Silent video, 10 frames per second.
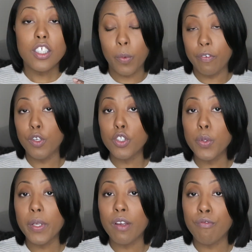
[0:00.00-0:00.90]
So if you're
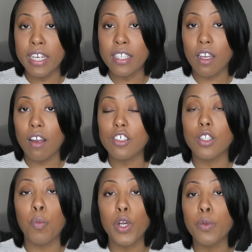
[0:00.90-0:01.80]
doing a retouch,
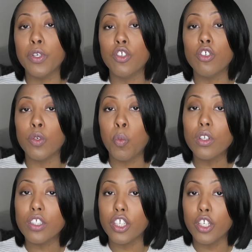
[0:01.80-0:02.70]
then what you would usually
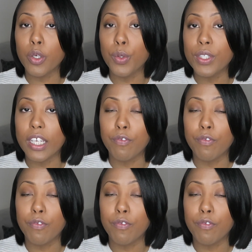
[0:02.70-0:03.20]
want to use